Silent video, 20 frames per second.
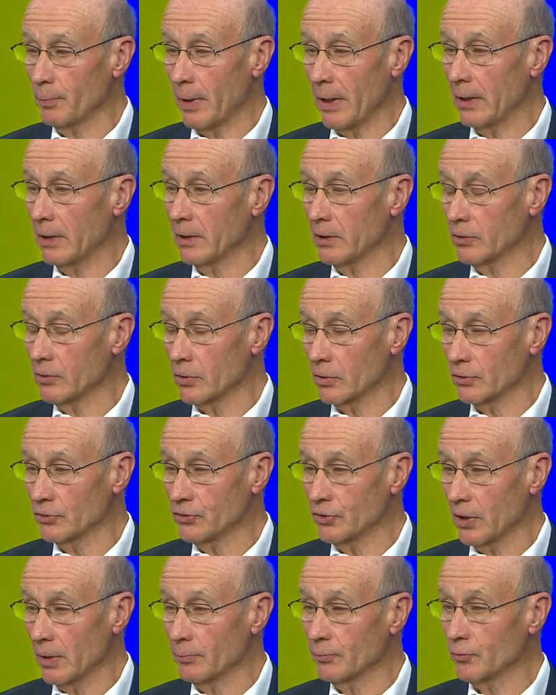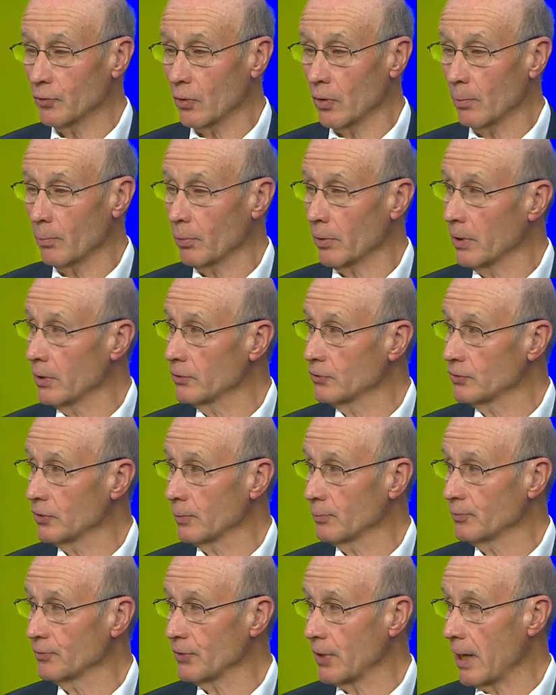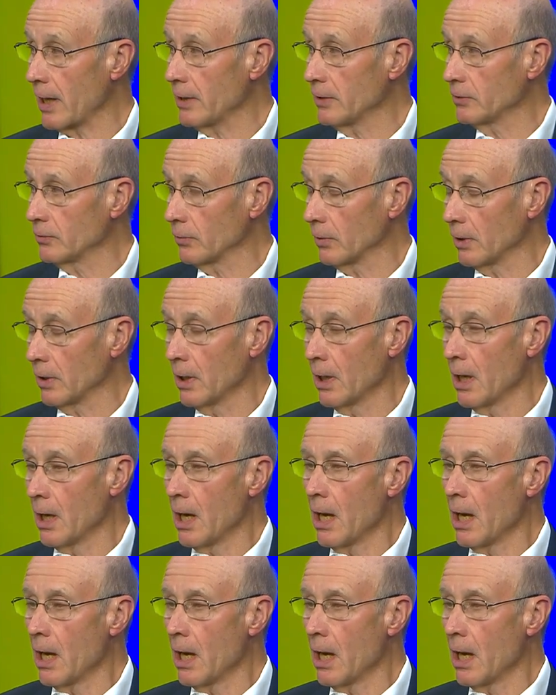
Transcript: paid internships, or apprenticeships tied mm -hmm. to it.